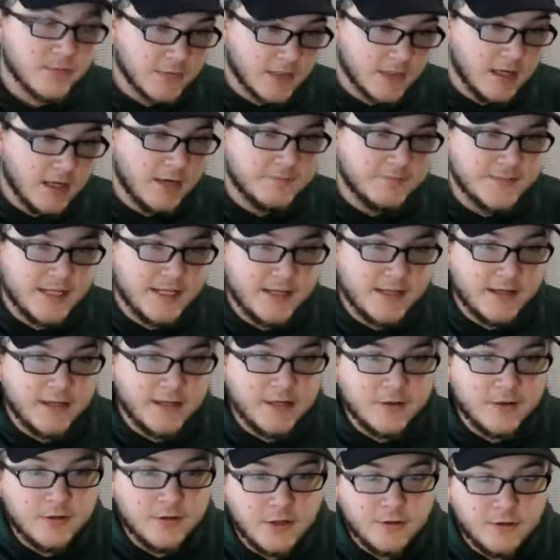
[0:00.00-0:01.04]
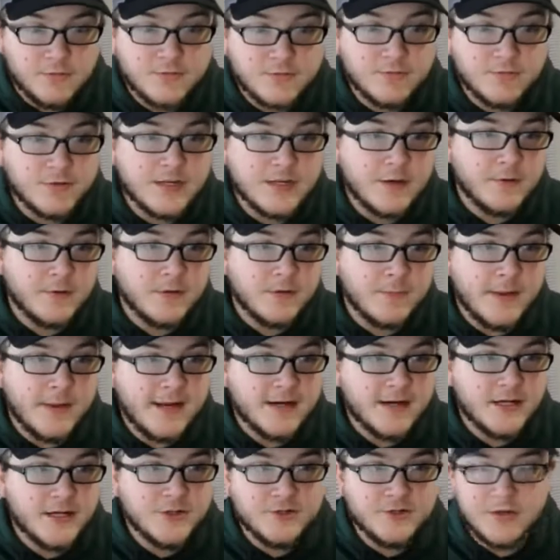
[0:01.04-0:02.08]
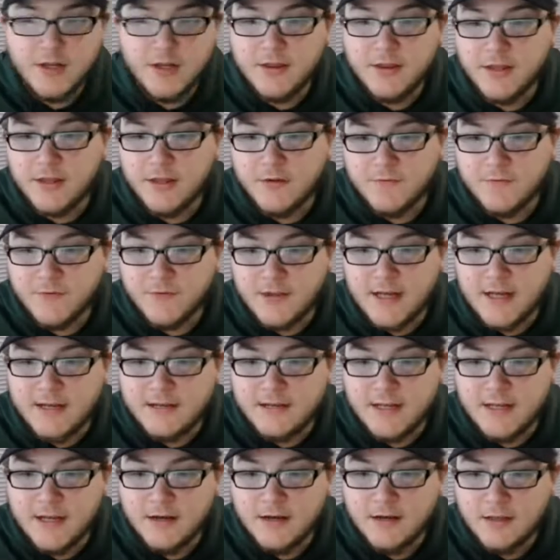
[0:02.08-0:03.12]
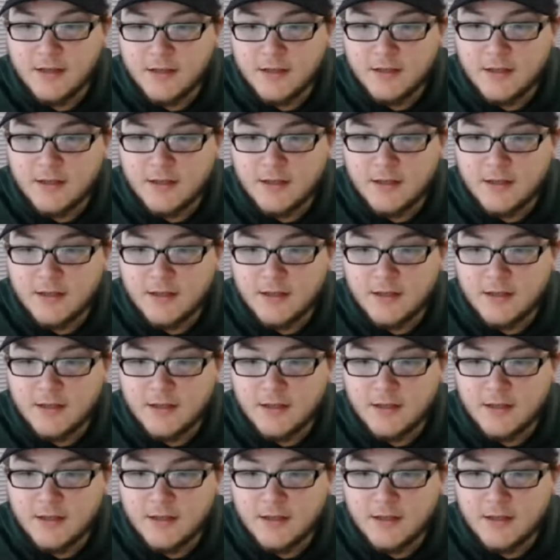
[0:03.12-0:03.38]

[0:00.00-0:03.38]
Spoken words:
Update, Kenny Clark was ruled out with a back injury. Thank you for that, Dan.